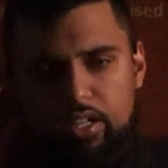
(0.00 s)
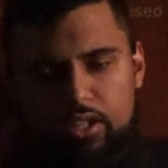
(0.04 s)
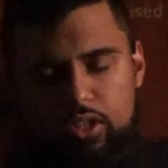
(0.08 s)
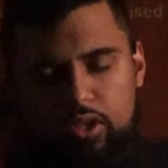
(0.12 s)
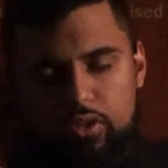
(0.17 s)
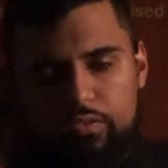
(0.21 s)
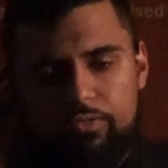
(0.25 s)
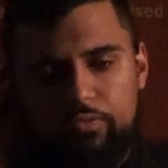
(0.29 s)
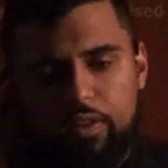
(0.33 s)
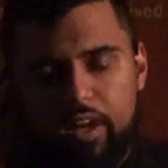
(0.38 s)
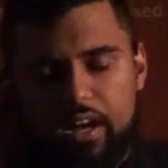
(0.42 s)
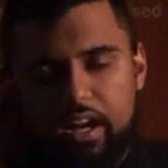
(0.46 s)

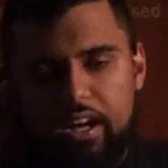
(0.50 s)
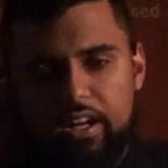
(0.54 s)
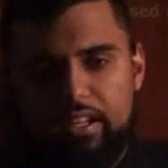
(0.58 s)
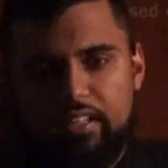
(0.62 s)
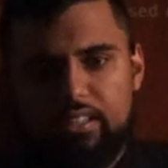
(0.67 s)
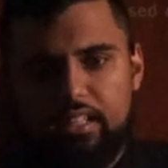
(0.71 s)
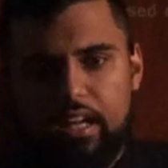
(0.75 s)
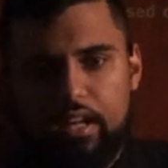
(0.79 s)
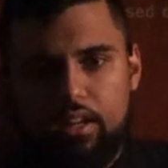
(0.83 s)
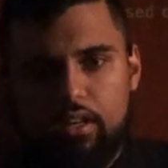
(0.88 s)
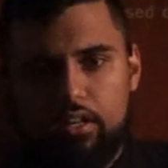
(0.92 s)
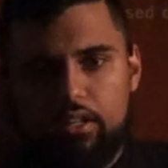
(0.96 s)
You
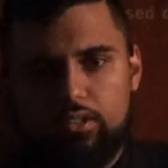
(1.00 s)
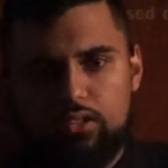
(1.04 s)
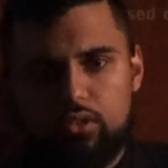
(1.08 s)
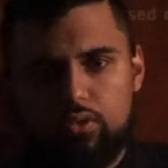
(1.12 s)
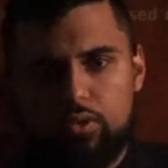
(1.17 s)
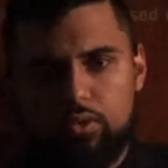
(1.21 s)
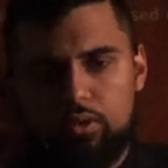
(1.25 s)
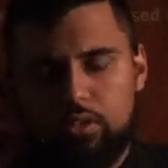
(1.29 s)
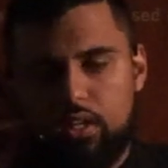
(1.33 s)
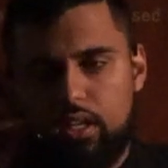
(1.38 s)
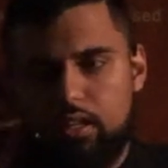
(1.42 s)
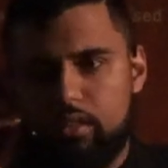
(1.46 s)
find that
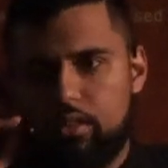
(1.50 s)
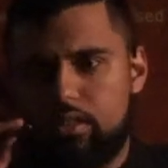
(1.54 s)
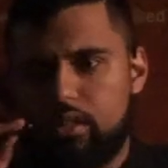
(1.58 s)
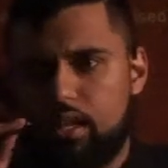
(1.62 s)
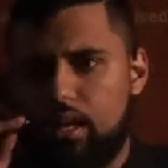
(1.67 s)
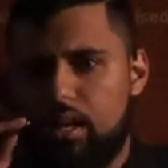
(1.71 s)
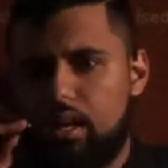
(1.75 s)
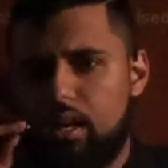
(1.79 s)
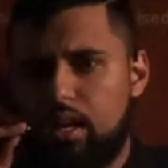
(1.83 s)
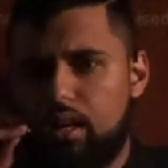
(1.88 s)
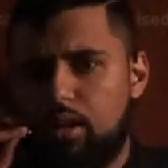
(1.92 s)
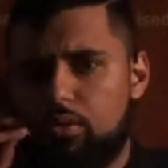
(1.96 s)

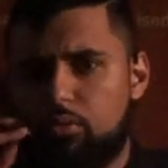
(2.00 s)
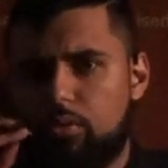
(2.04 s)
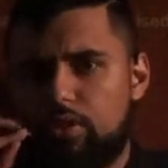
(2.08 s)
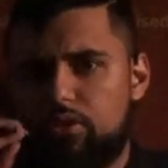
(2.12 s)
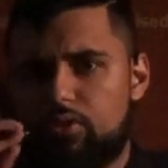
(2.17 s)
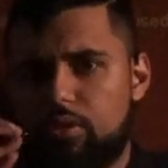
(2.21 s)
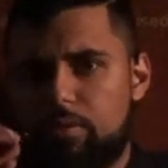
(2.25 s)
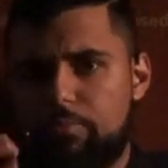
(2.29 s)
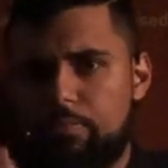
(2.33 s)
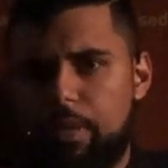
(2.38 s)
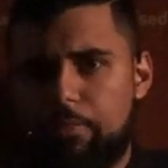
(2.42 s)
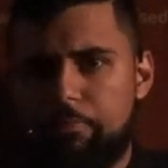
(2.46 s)
Rasulullah
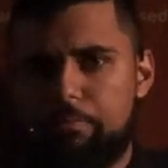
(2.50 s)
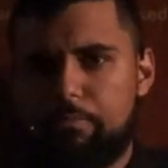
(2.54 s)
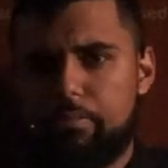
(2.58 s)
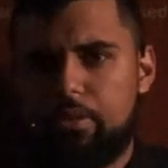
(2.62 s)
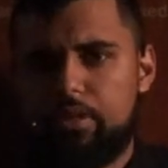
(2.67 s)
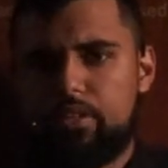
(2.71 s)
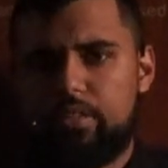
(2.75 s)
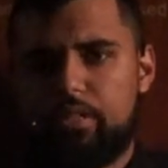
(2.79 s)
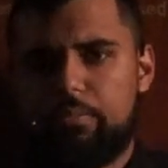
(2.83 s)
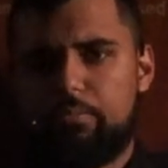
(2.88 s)
would remember